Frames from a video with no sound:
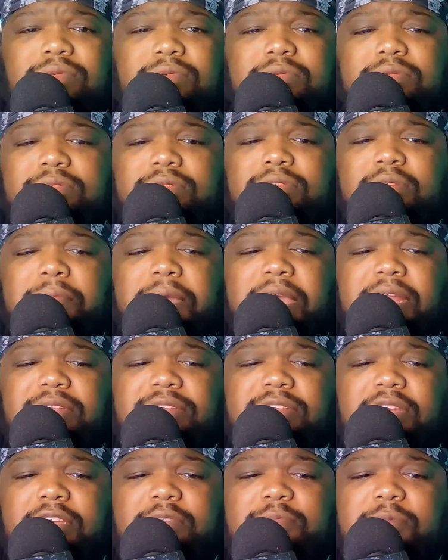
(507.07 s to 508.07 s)
Tomato
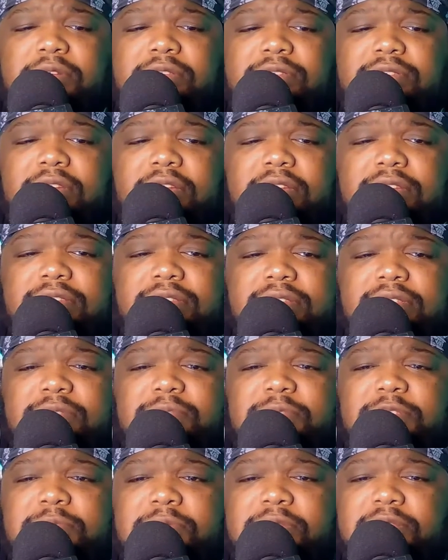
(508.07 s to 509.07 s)
sauce, burger sauce. This
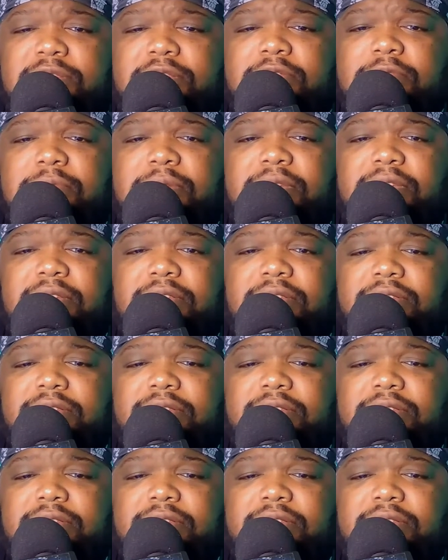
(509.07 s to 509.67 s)
must be European